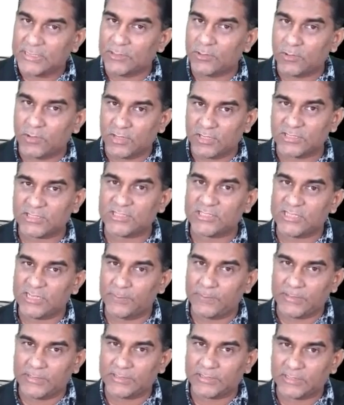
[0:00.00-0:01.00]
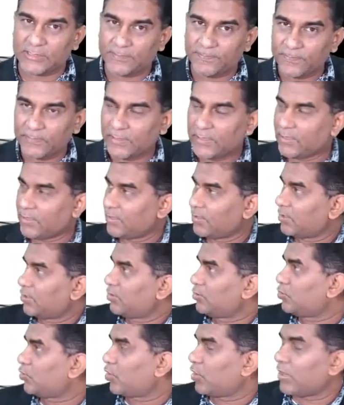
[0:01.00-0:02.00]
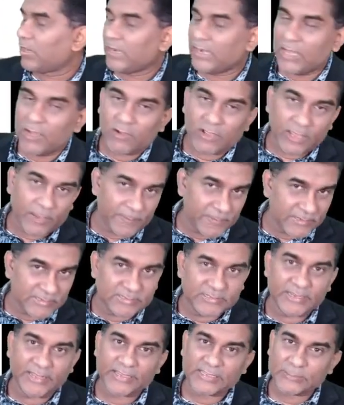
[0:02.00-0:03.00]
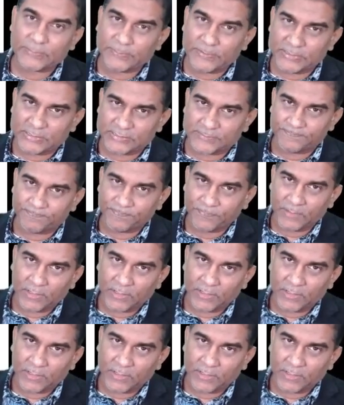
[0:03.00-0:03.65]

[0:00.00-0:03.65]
knowledge is limited. You all are now chemistry experts.